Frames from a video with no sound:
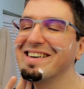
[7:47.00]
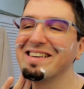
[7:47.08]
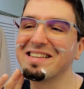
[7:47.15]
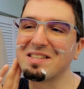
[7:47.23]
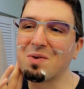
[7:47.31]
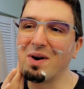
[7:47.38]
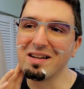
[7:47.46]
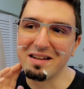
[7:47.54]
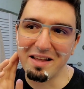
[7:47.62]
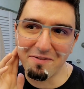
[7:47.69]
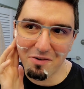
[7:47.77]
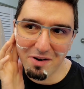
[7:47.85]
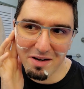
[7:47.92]
It's quite
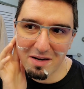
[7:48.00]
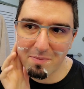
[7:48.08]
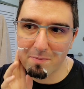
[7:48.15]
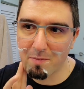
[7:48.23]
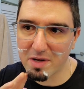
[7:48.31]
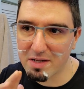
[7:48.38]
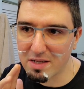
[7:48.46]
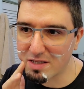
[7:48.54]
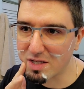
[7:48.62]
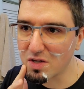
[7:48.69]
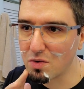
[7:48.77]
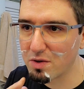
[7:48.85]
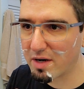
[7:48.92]
different, but it's
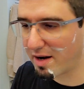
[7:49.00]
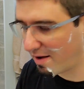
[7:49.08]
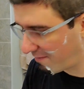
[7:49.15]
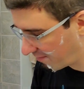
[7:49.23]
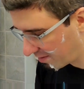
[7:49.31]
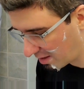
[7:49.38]
good enough.